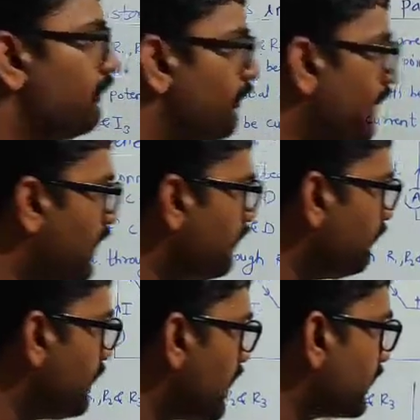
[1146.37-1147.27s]

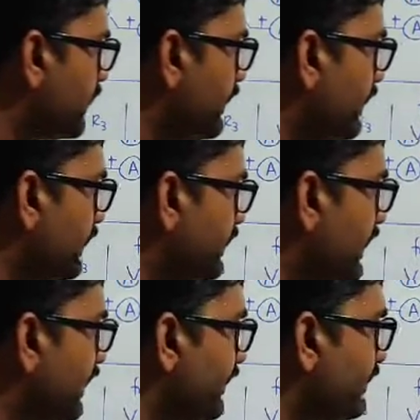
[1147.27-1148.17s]
When we are
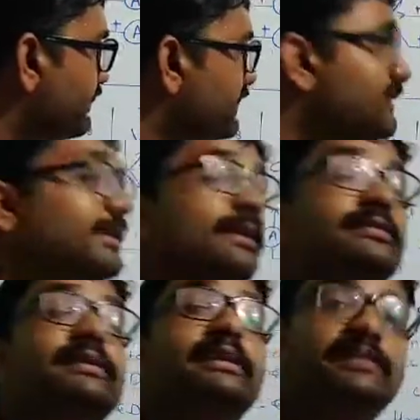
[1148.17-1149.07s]
connected
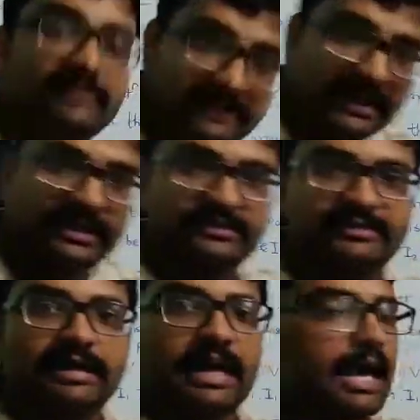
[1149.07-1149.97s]
resistors in
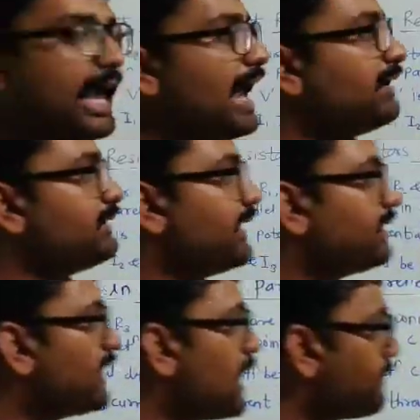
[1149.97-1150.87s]
series, at
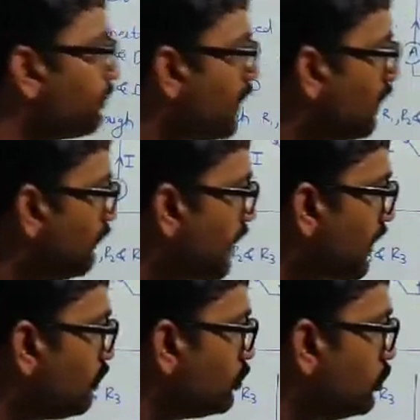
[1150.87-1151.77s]
that time we
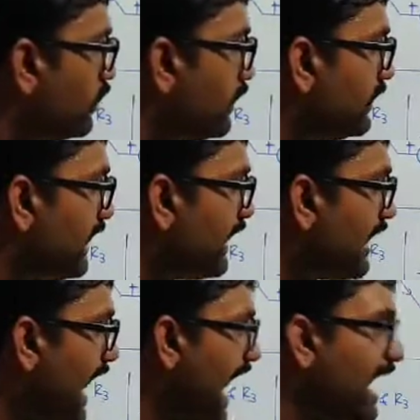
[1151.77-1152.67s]
have to
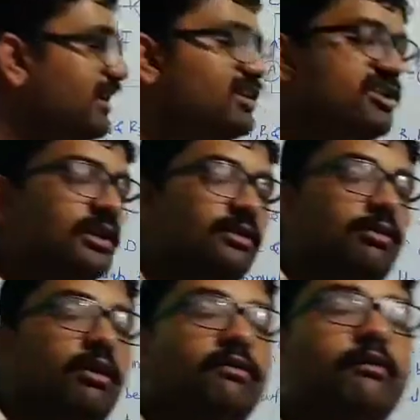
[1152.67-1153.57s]
take
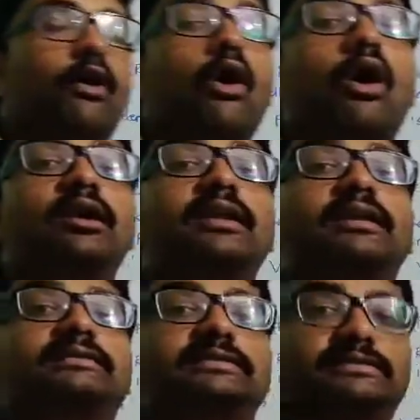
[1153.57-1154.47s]
addition of all
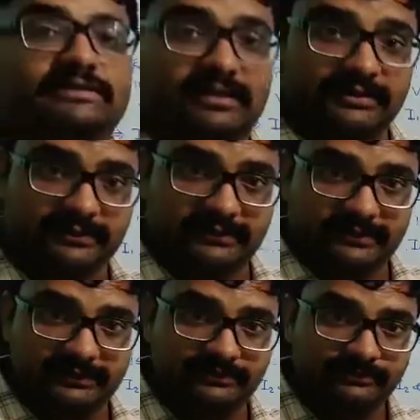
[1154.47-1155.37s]

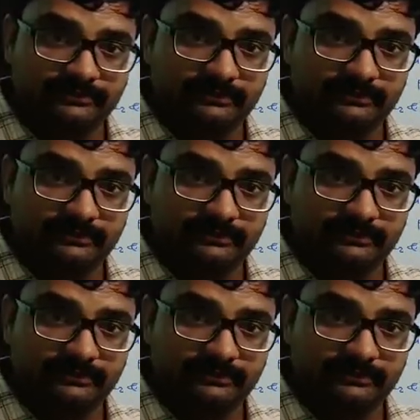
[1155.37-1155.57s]
resistors.